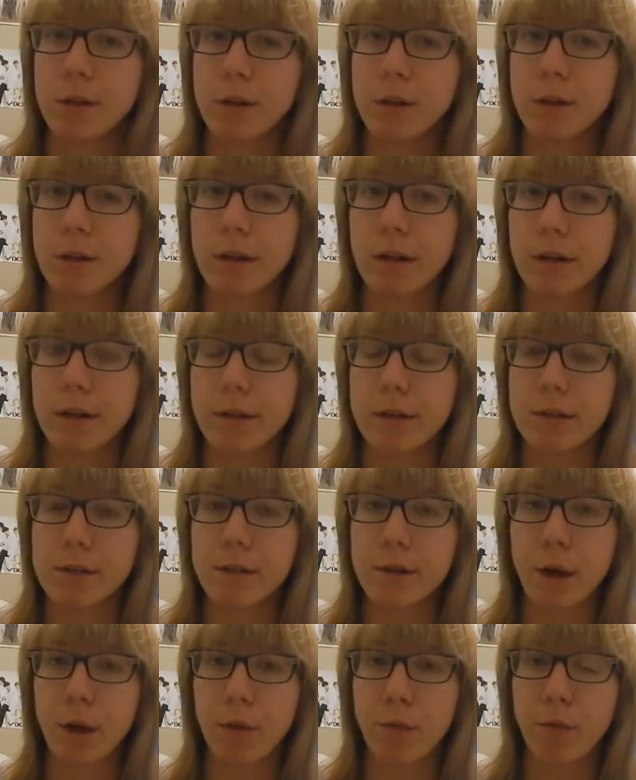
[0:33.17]
And it's
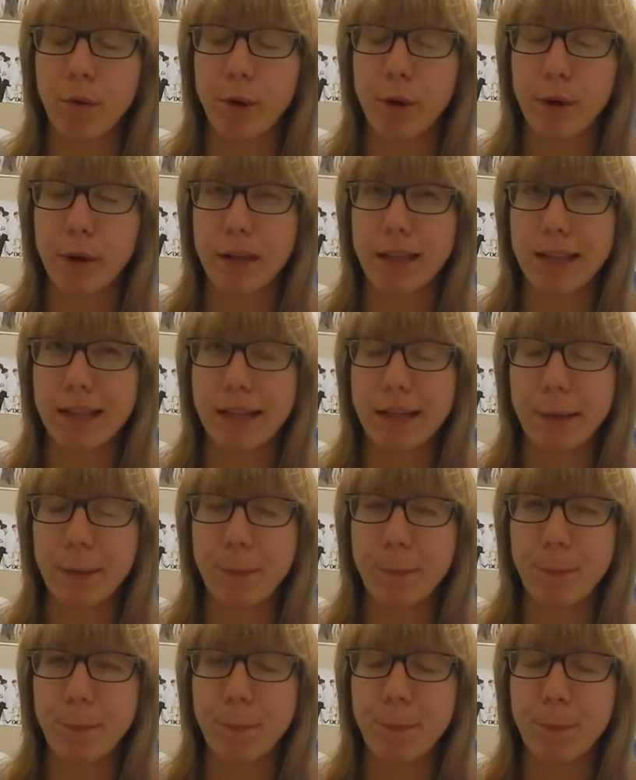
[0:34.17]
not very clean.
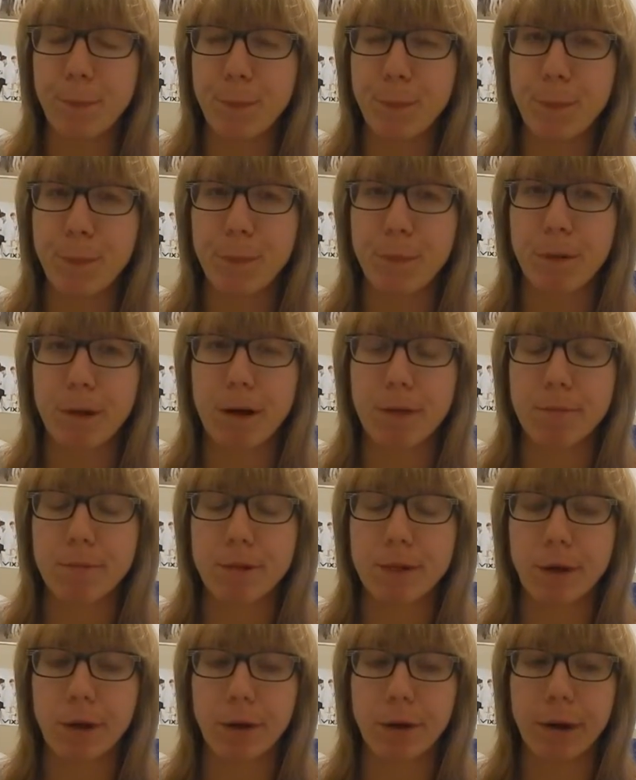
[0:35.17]
I'm
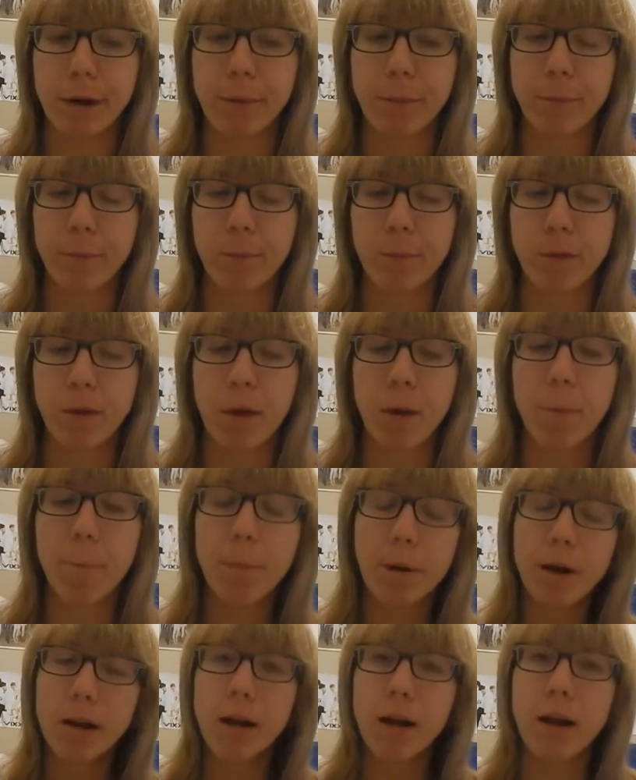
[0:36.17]
sorry.
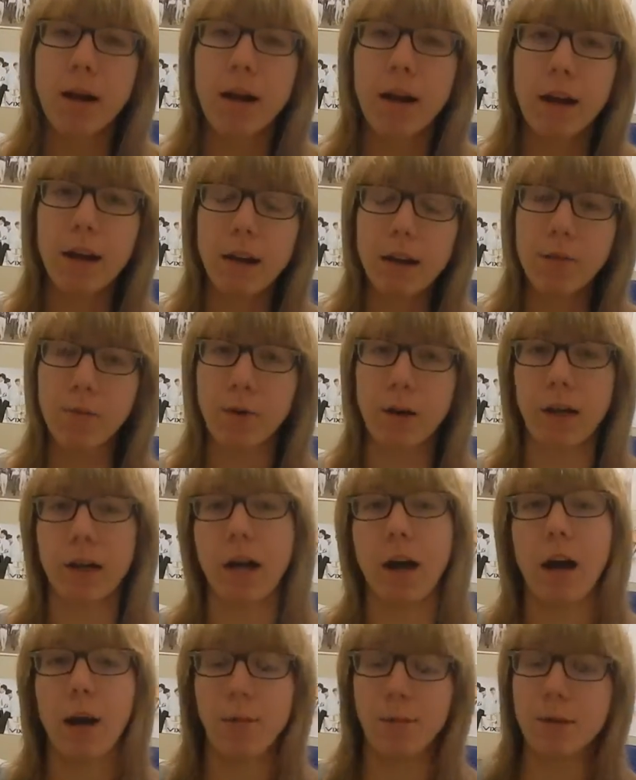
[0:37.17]
But anyway,
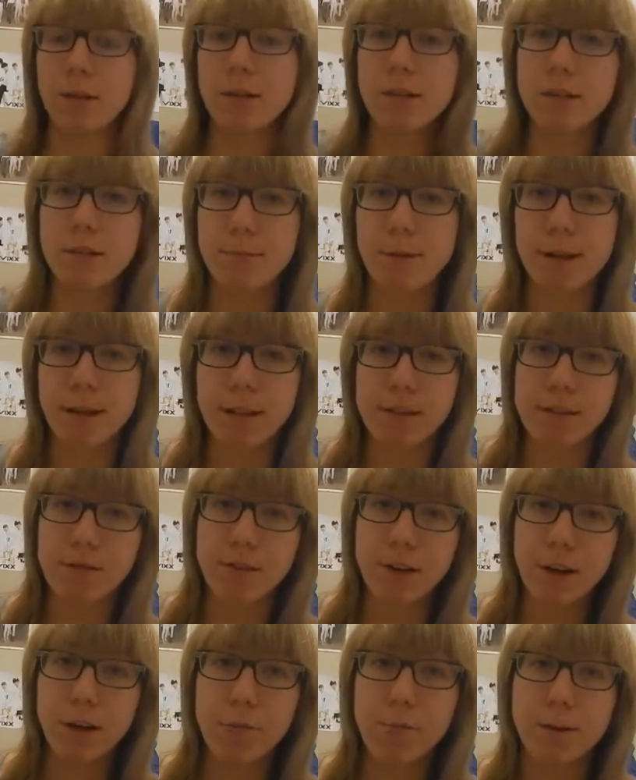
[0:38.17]
I wanted to make this
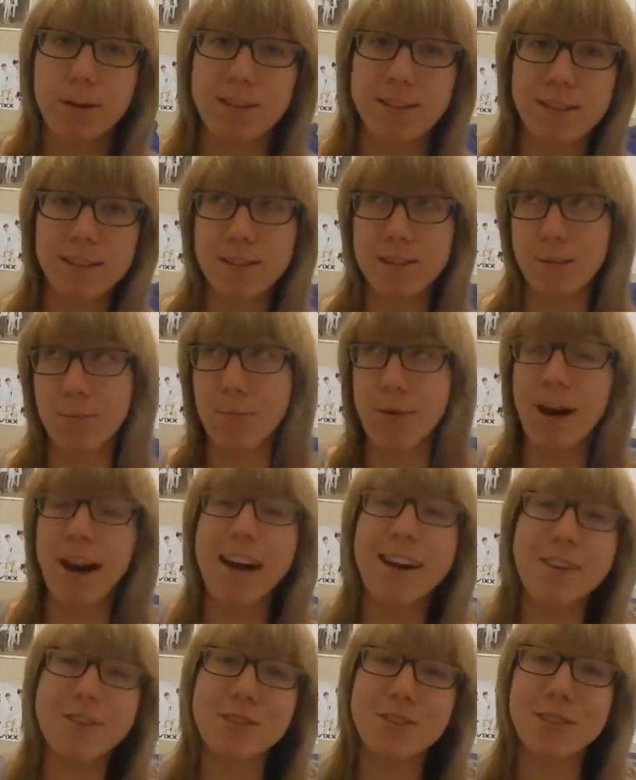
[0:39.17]
video because someone
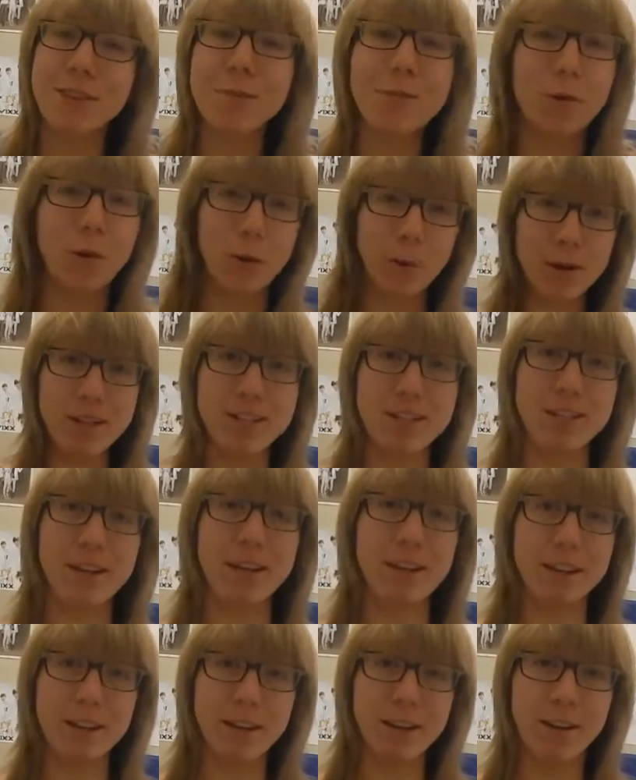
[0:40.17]
actually requested it.
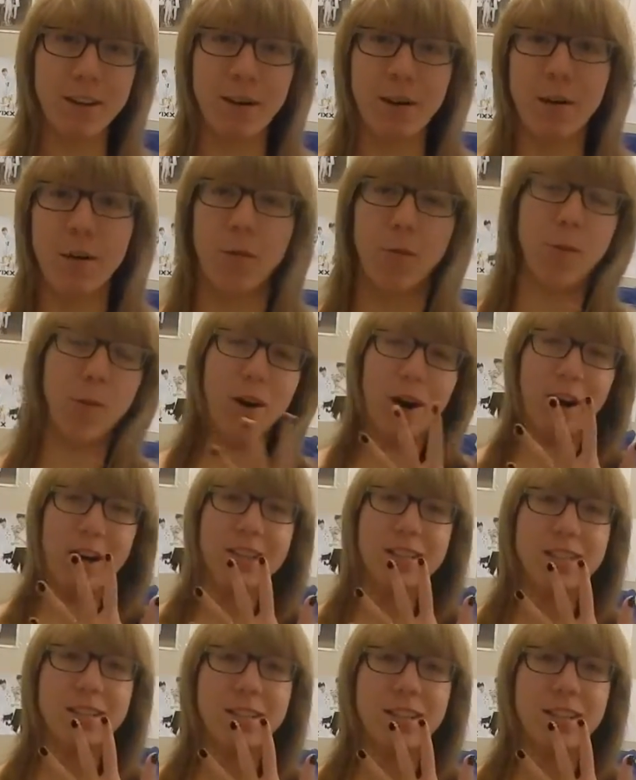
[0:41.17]
What?